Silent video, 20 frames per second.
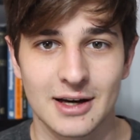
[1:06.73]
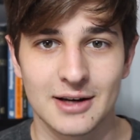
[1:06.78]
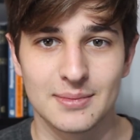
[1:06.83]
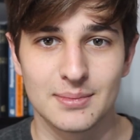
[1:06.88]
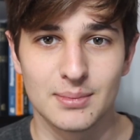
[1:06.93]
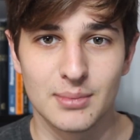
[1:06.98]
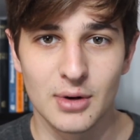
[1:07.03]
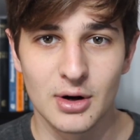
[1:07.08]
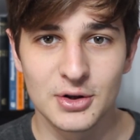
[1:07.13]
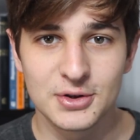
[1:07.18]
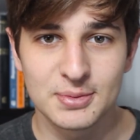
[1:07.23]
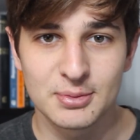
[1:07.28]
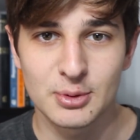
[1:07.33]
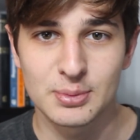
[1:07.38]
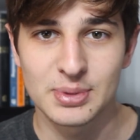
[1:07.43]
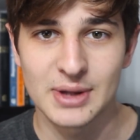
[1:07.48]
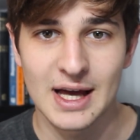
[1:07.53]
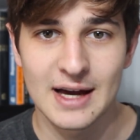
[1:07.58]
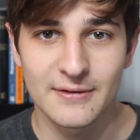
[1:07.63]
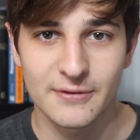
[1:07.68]
on multiple
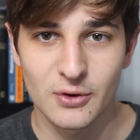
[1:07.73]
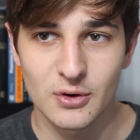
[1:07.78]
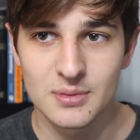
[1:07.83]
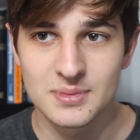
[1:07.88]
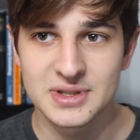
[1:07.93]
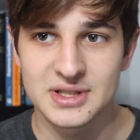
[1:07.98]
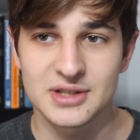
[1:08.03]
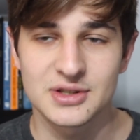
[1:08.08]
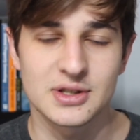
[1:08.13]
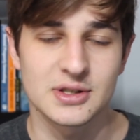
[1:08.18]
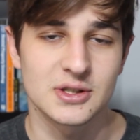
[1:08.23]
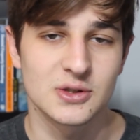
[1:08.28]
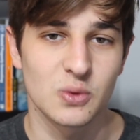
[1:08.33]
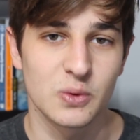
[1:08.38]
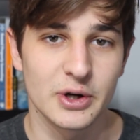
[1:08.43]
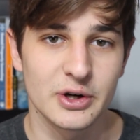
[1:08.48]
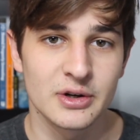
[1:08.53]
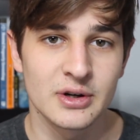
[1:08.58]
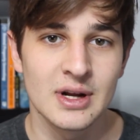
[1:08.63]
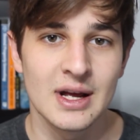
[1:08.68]
platforms such as
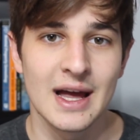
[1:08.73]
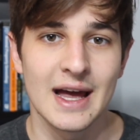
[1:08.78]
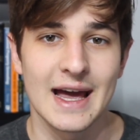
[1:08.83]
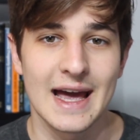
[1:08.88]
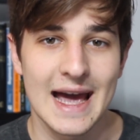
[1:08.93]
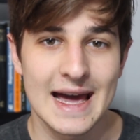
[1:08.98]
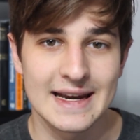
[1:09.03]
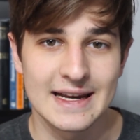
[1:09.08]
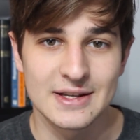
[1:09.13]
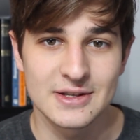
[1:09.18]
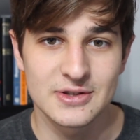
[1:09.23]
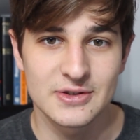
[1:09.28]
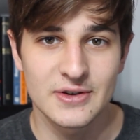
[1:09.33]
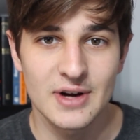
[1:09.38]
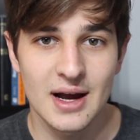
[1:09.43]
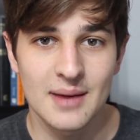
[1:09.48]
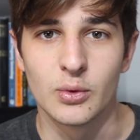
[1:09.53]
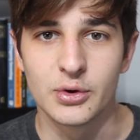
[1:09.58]
Twitter and Instagram,